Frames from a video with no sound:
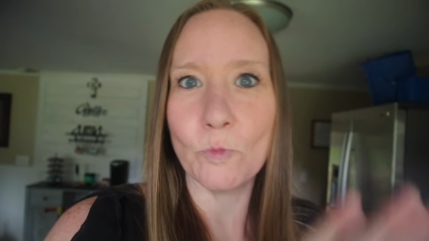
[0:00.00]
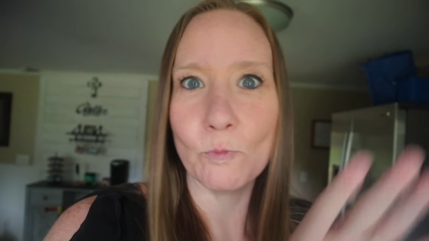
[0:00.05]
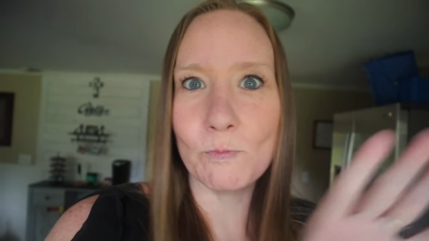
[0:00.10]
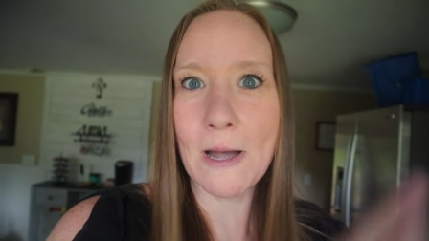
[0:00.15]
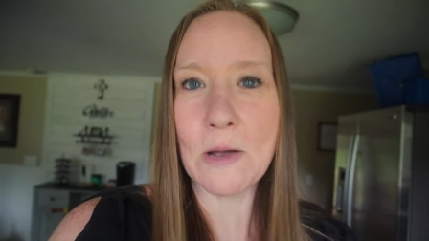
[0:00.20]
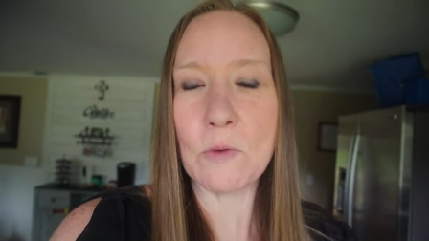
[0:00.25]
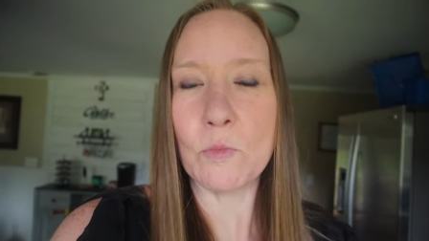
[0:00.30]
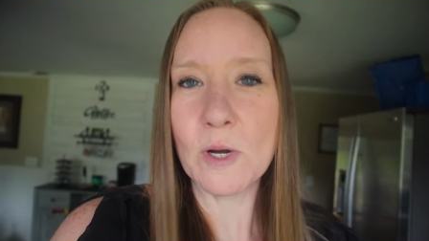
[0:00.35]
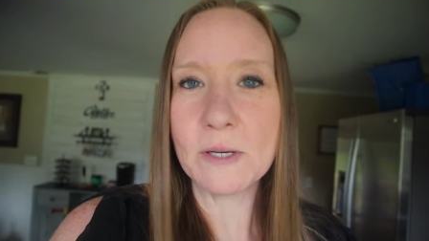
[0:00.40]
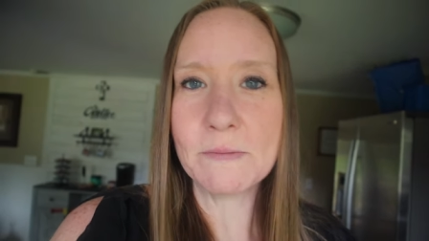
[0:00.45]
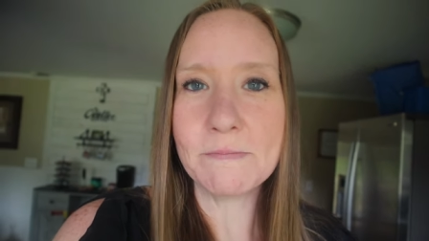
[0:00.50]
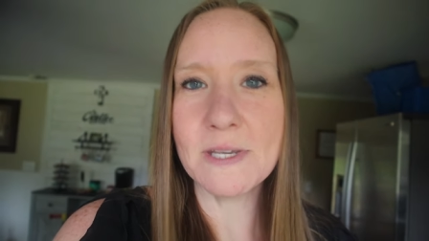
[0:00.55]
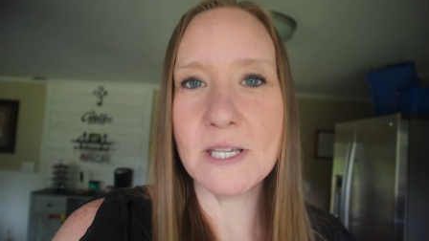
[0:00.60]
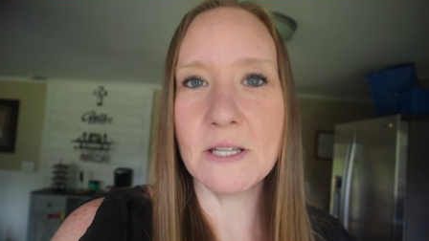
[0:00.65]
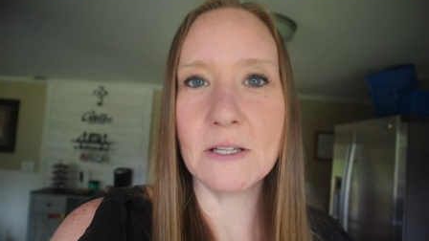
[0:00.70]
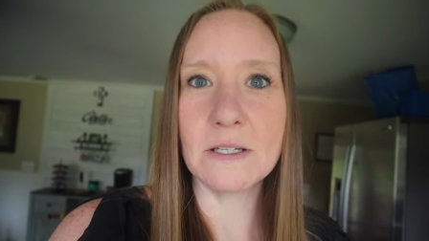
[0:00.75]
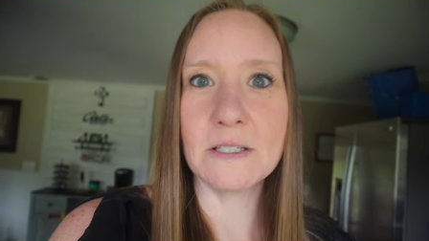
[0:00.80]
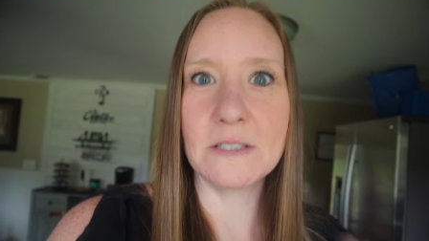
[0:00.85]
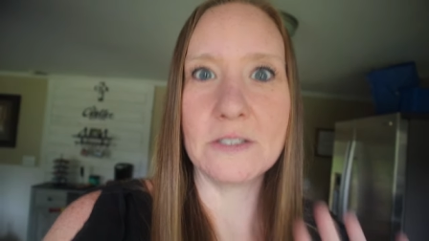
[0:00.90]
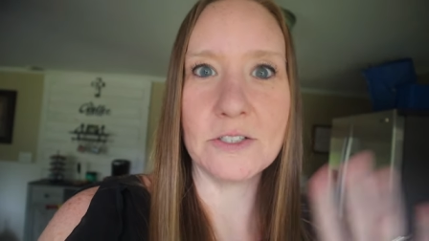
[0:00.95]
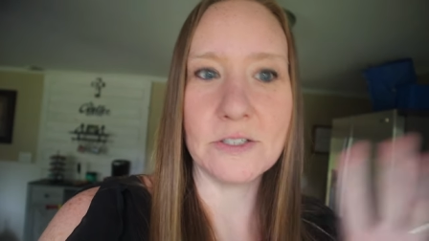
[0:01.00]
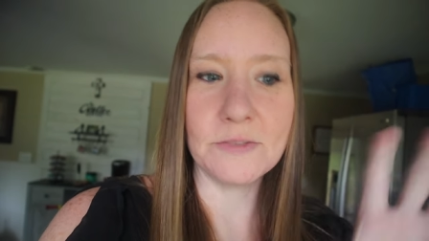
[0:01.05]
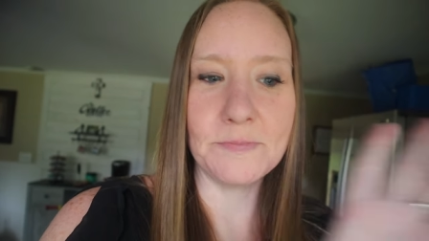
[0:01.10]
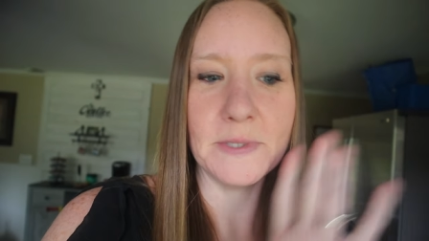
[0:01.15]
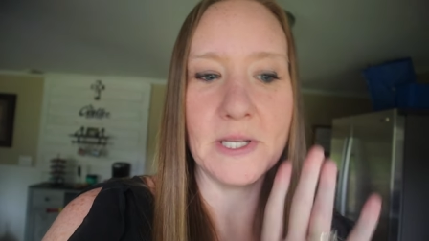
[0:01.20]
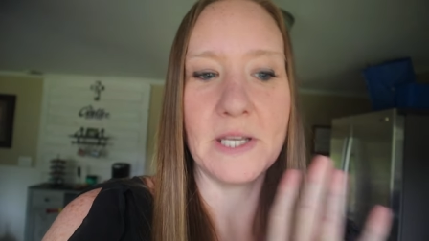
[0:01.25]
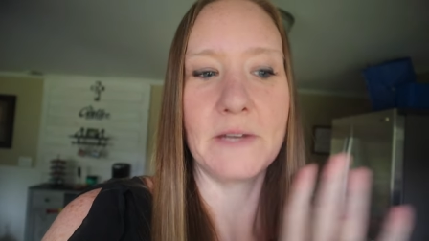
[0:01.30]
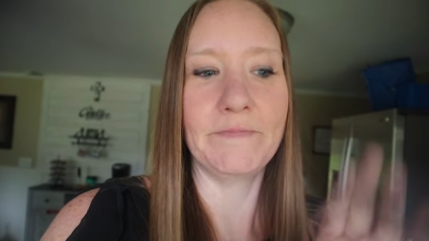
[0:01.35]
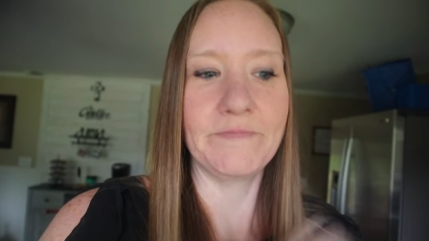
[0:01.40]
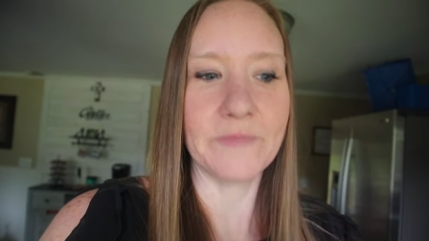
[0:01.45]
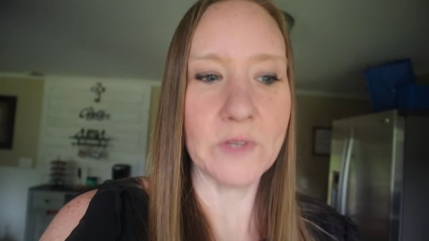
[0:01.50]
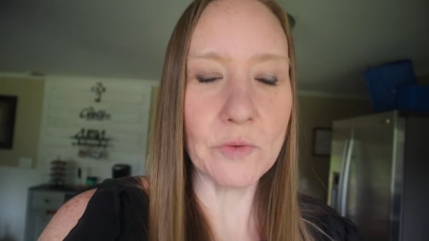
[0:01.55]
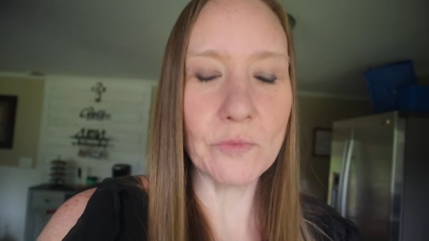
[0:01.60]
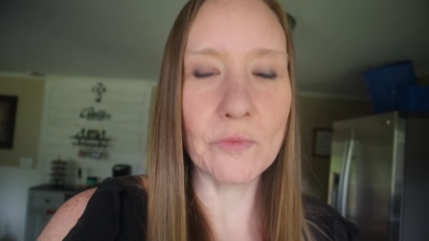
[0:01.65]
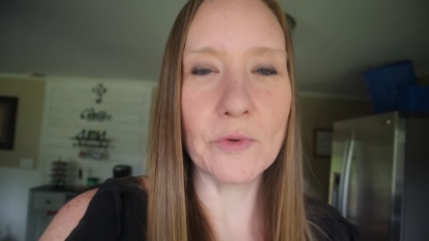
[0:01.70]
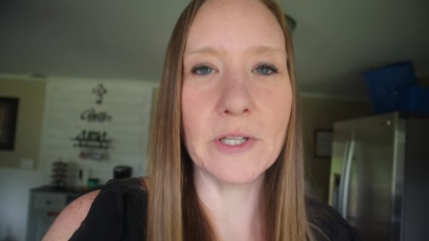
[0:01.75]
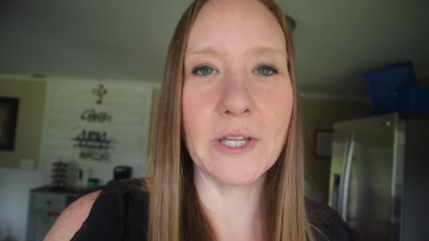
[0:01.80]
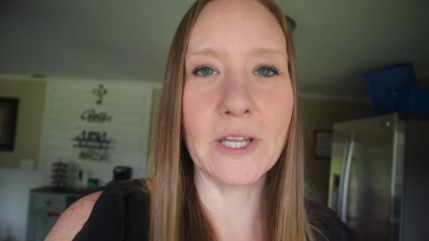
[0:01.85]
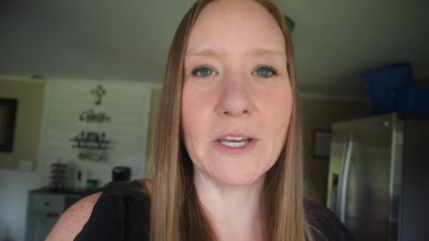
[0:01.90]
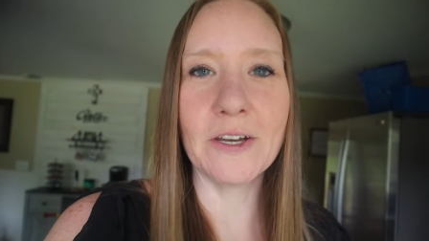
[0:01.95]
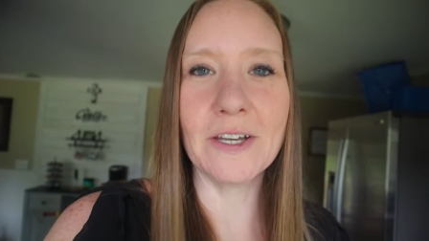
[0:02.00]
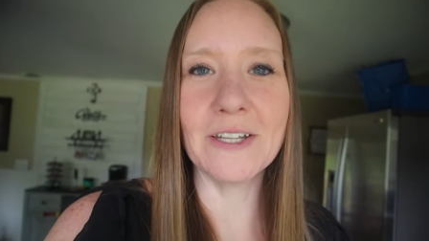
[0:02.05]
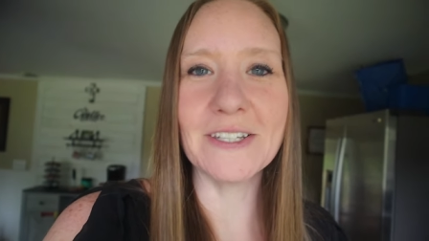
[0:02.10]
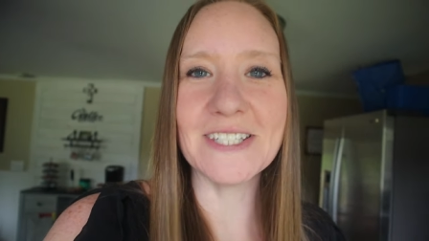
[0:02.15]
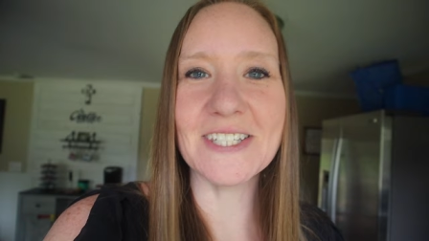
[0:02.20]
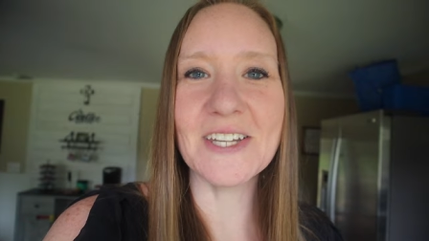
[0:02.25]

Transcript: my one meal can just be really good.